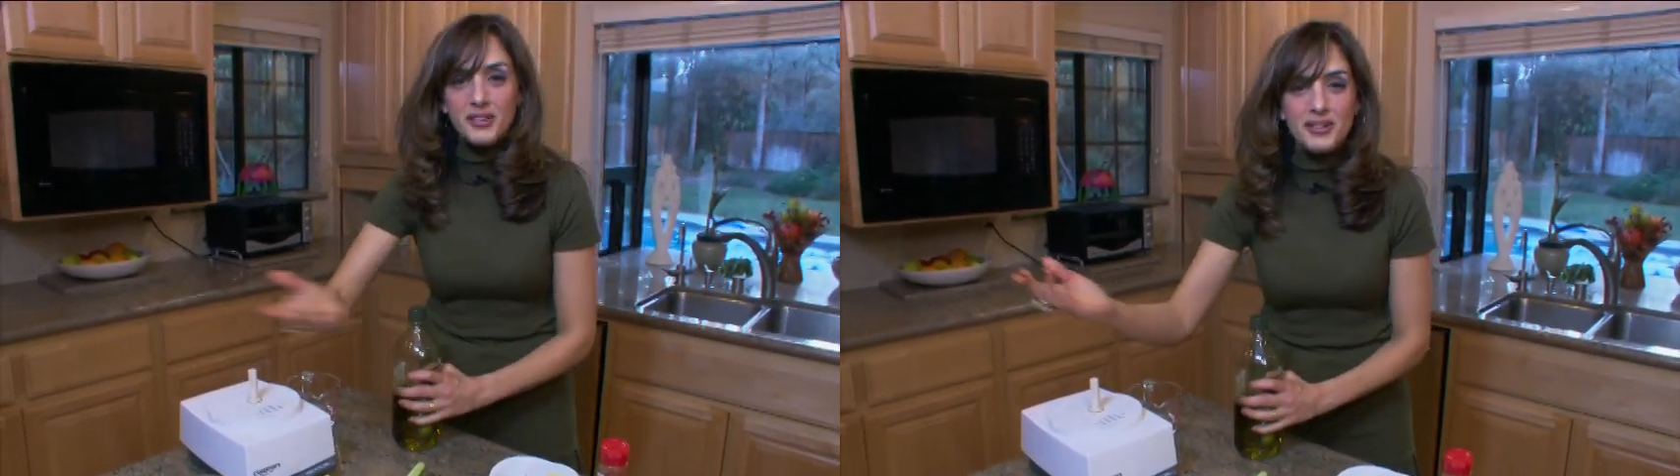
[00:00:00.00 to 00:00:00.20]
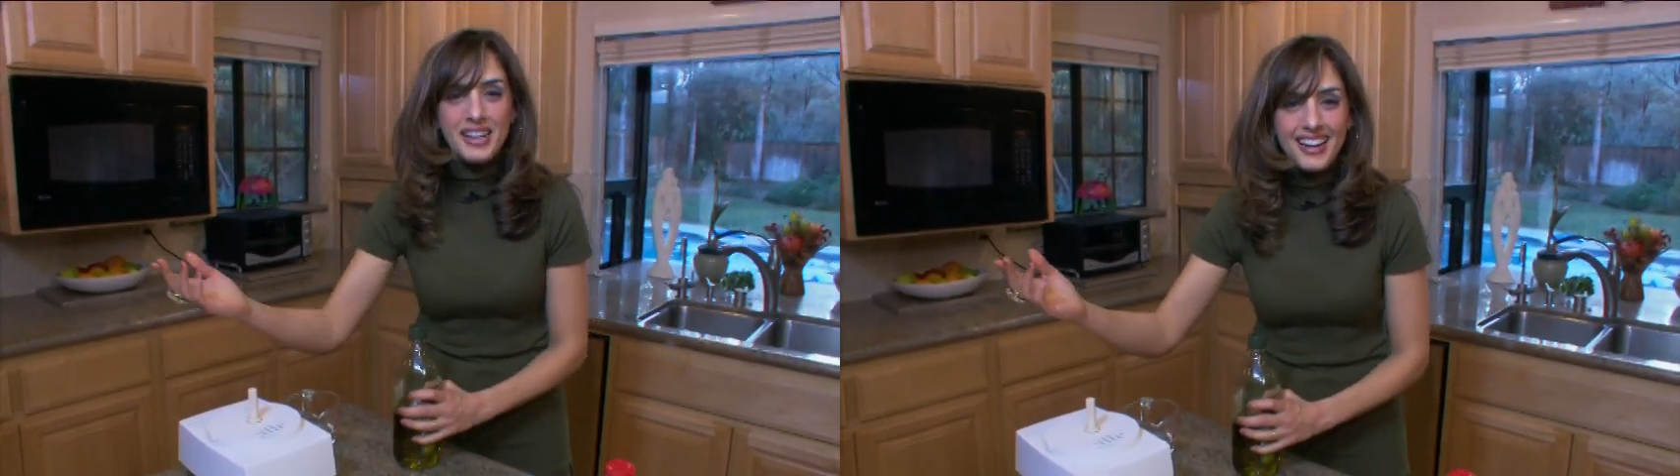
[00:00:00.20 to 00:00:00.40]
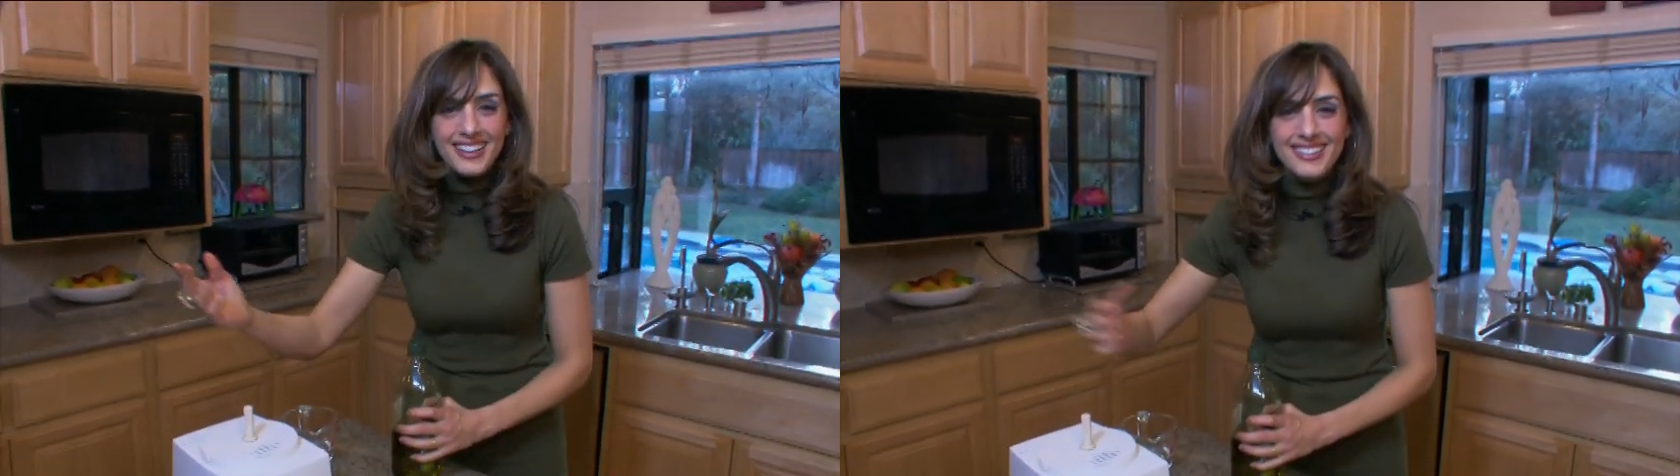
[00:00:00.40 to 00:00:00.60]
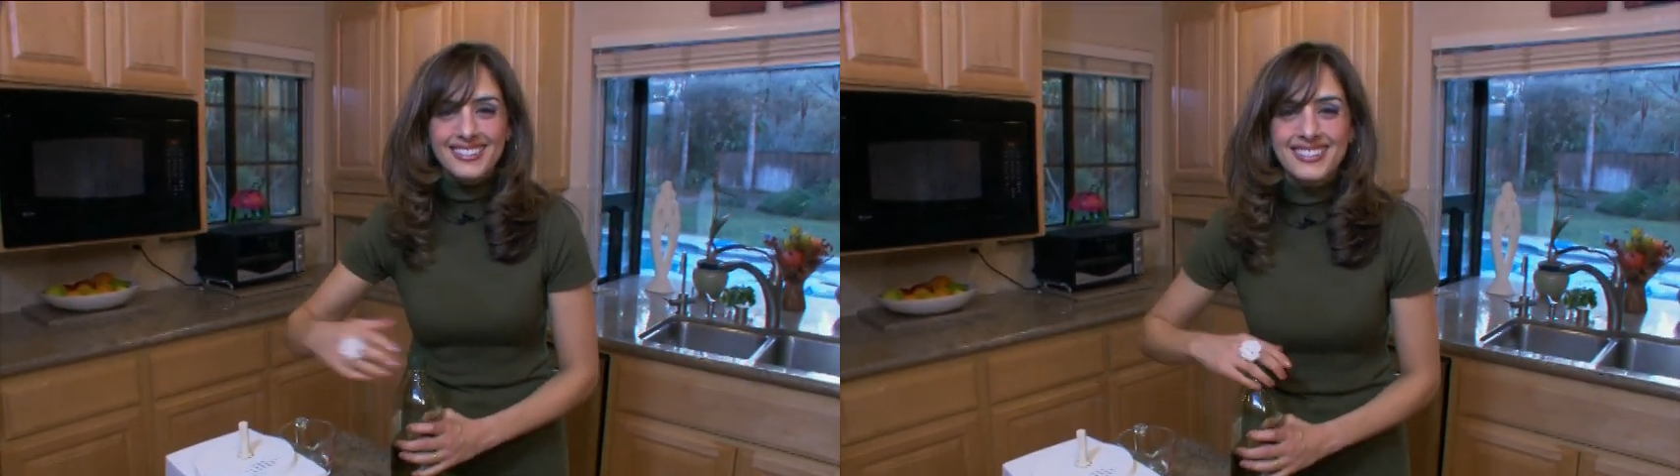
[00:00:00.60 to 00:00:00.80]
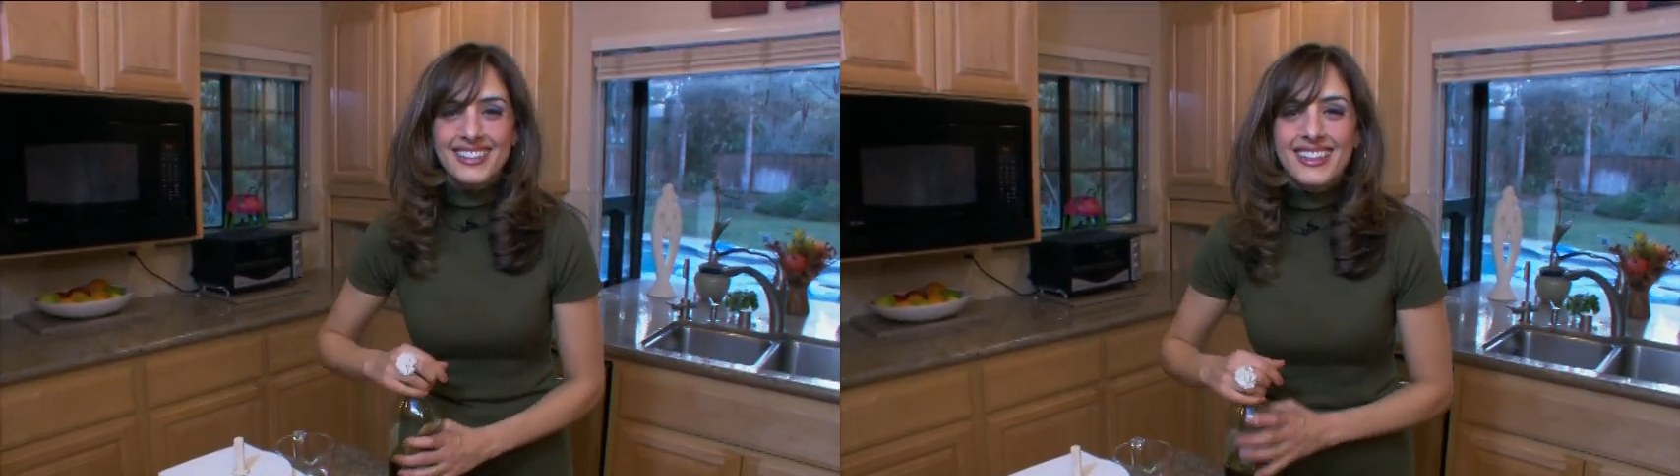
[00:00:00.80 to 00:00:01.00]
you're done.
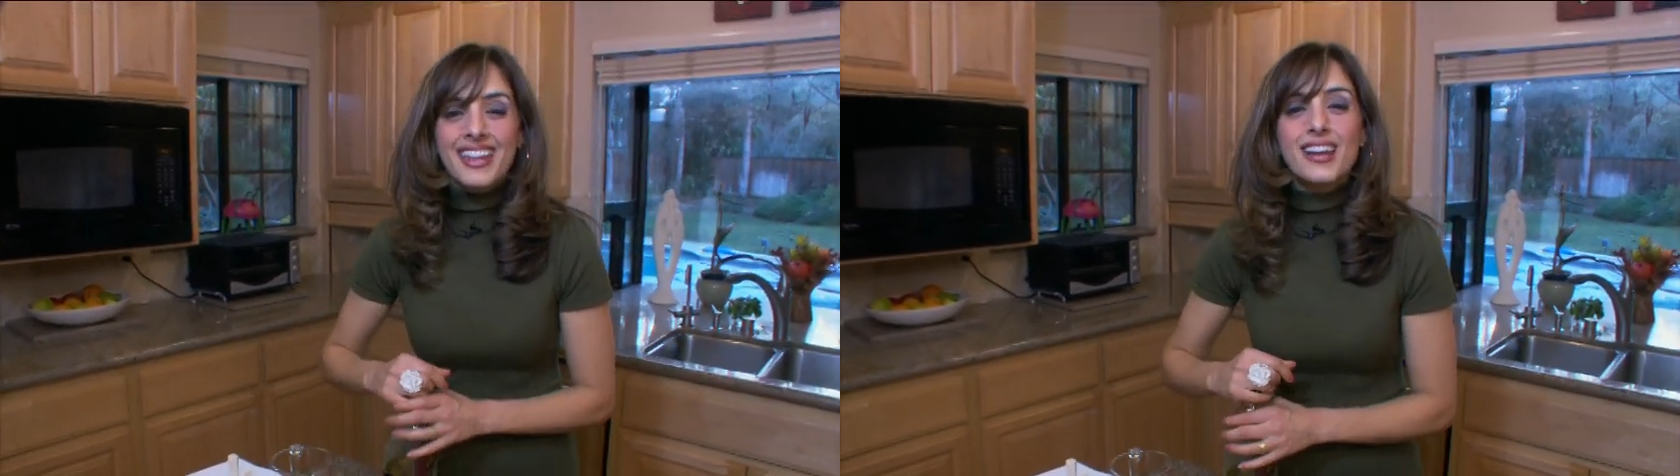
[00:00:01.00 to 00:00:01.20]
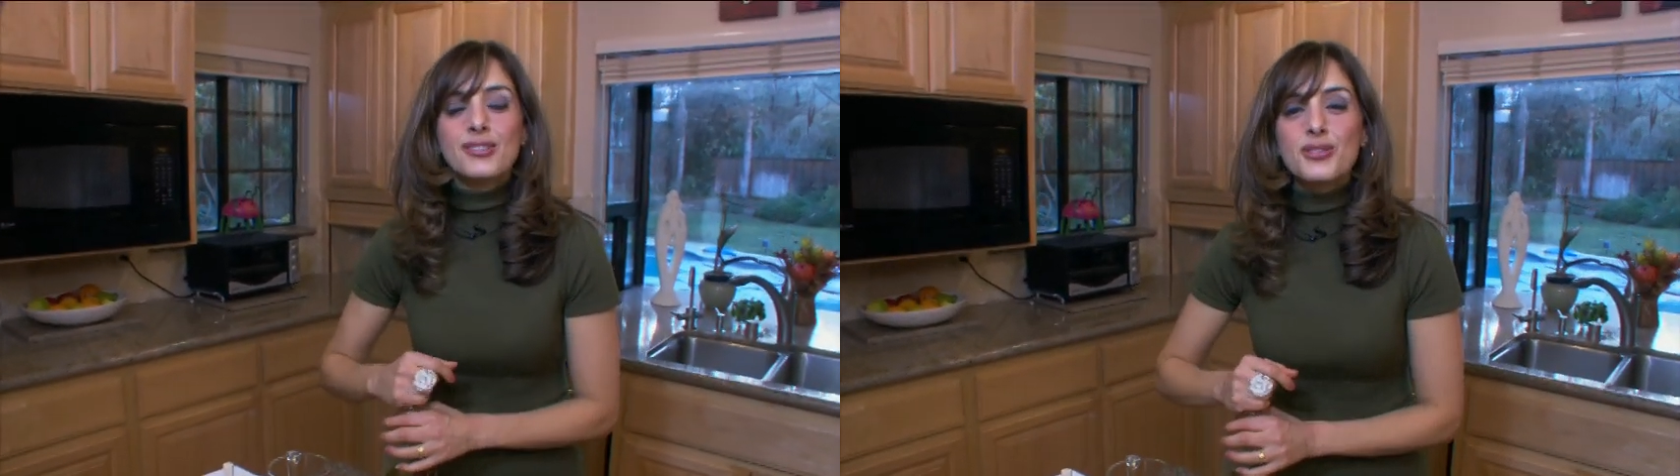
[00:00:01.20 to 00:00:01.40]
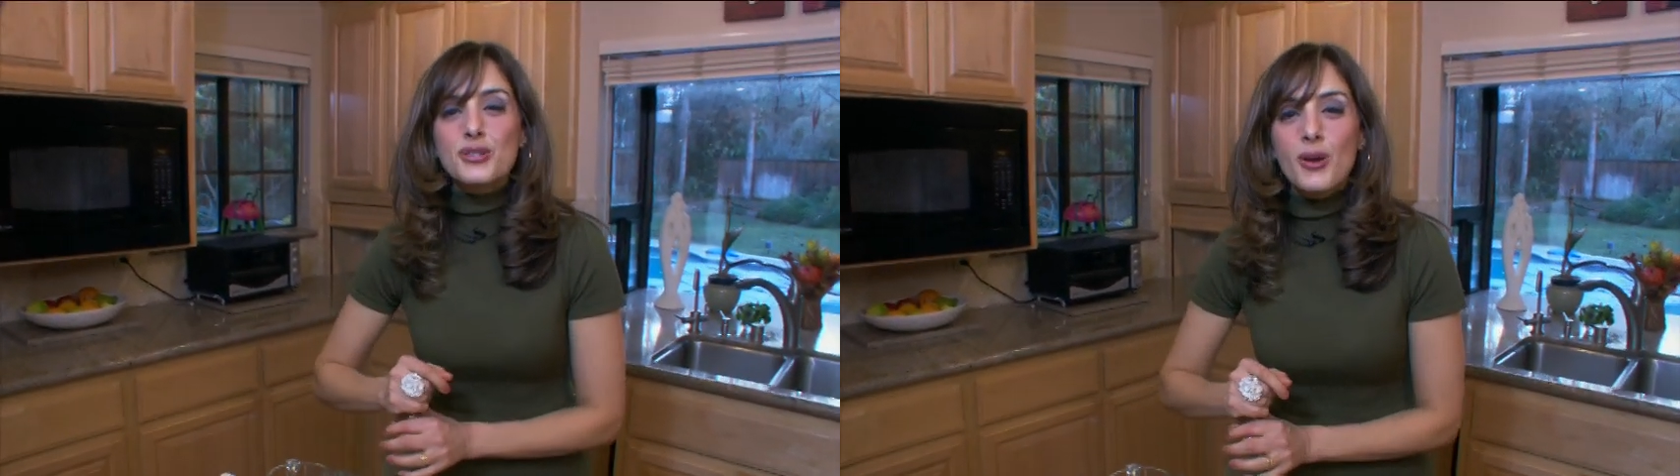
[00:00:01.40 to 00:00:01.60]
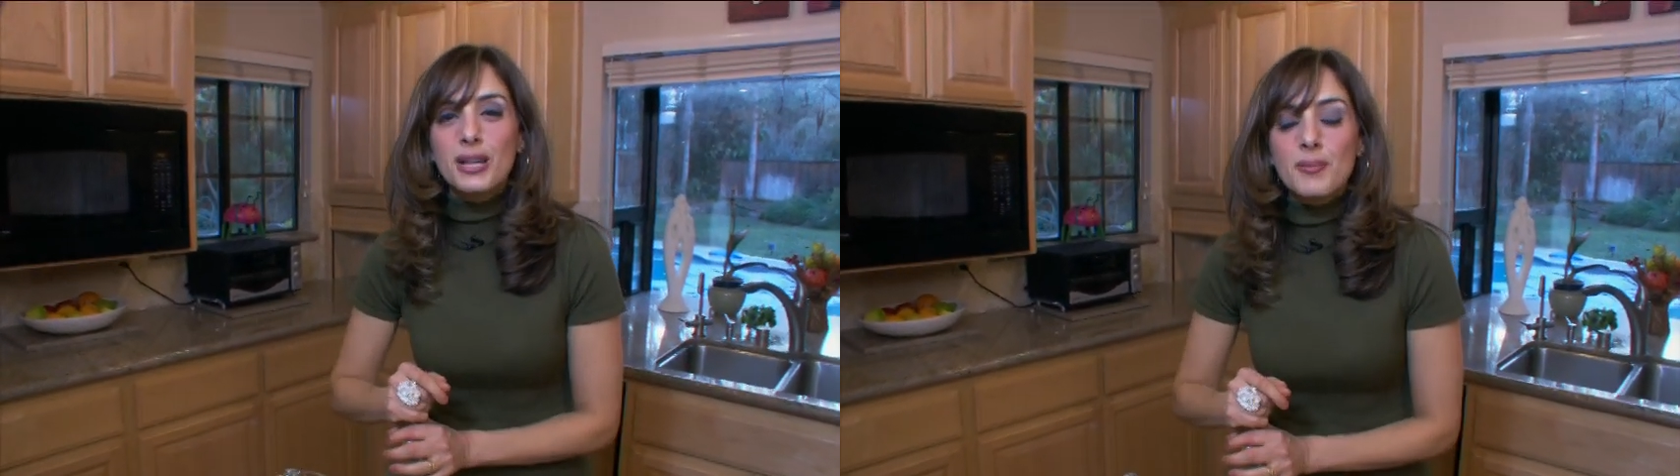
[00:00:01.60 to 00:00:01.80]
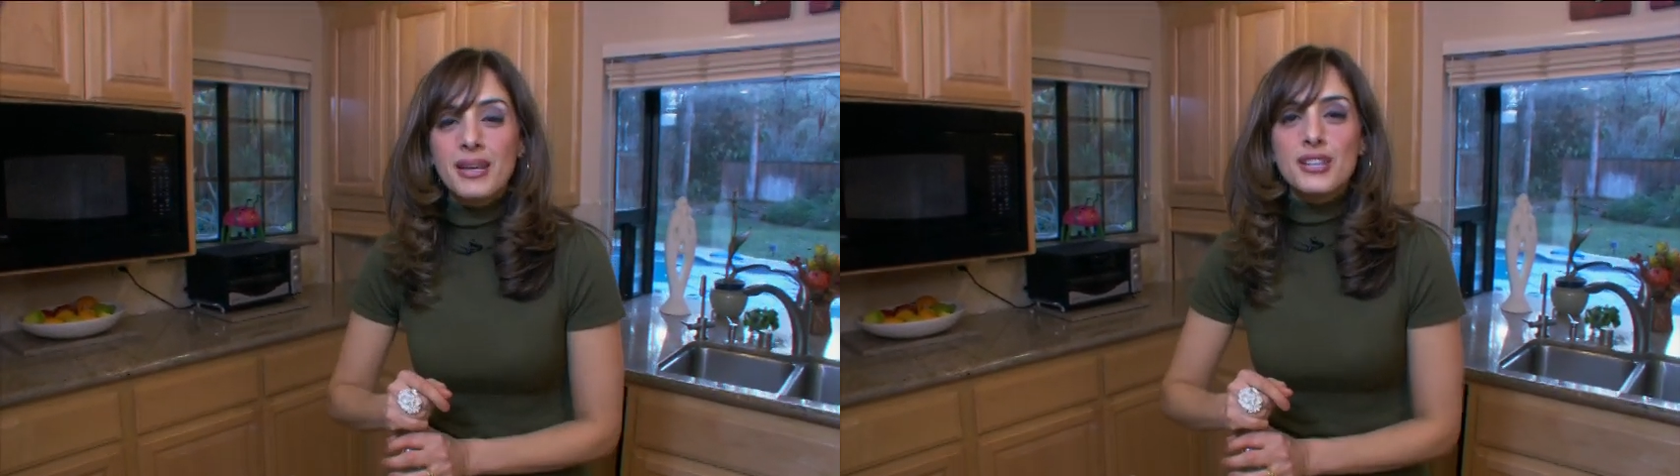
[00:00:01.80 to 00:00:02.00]
Thanks for
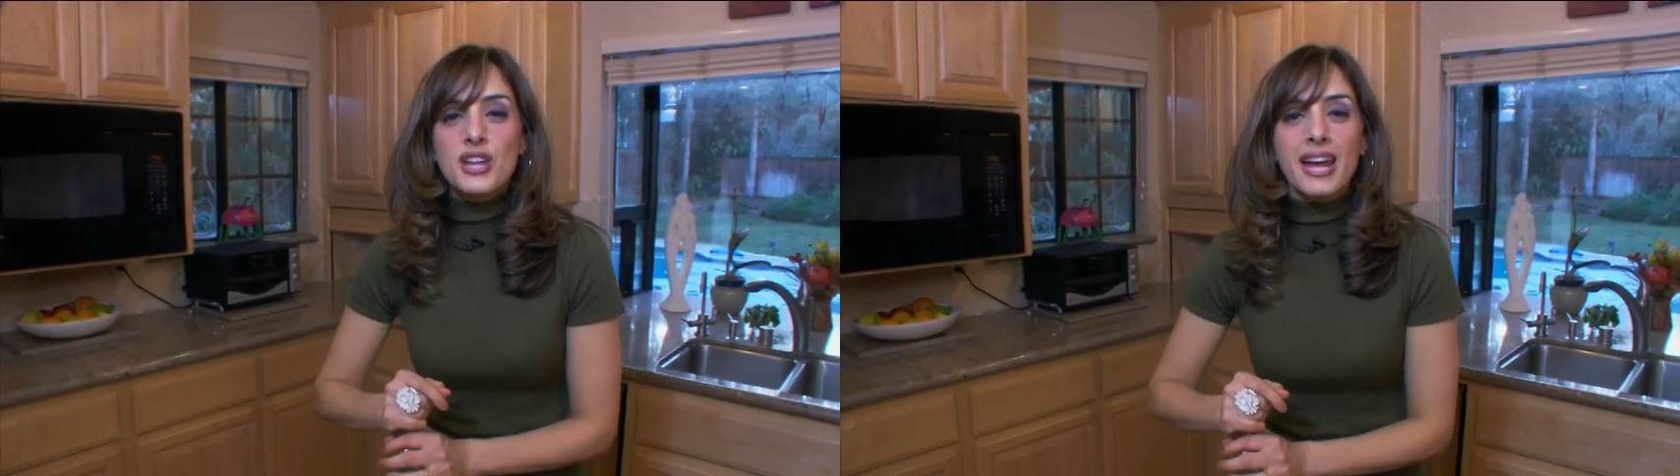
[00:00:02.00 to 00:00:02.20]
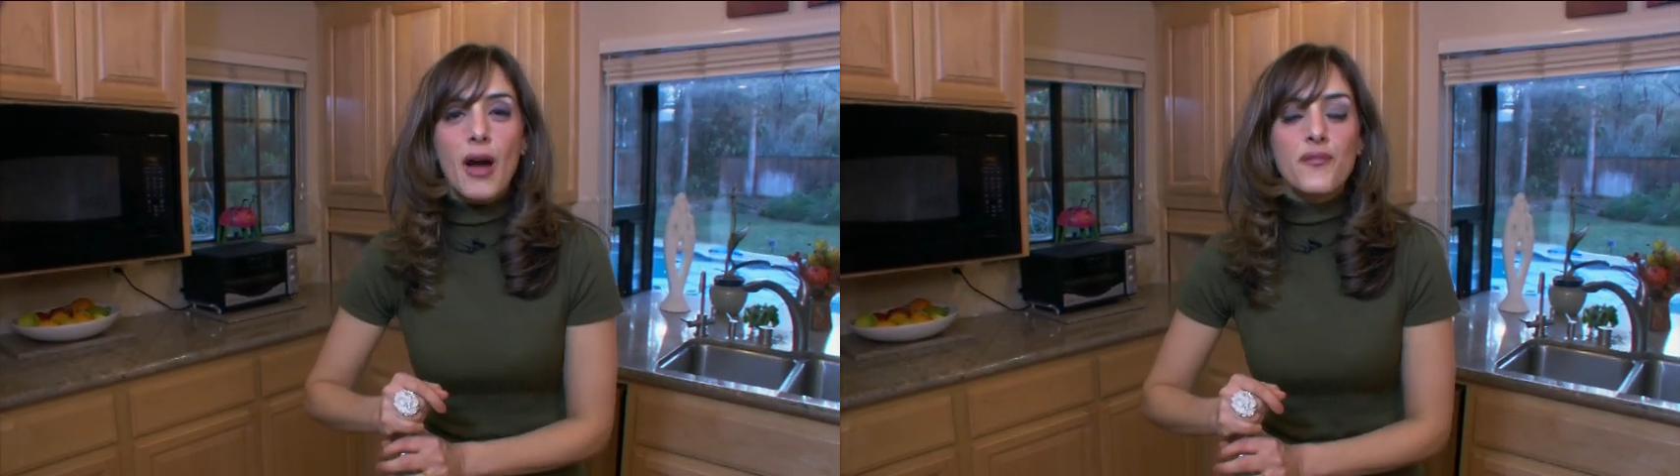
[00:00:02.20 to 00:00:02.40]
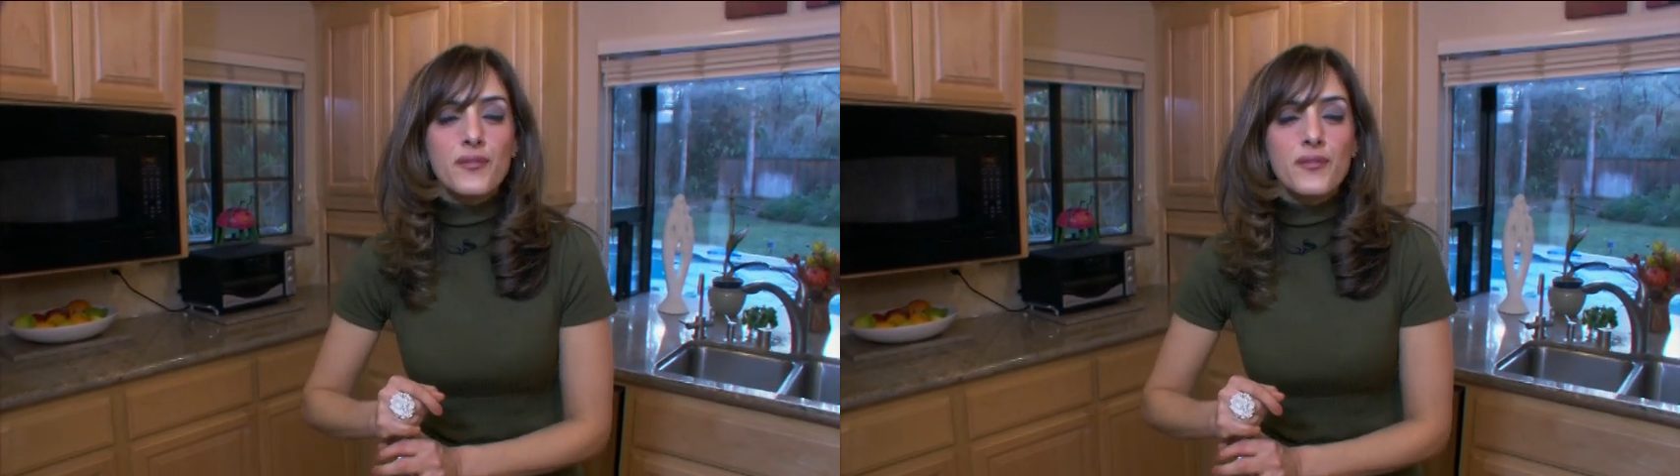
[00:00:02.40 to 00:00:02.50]
joining me. Check out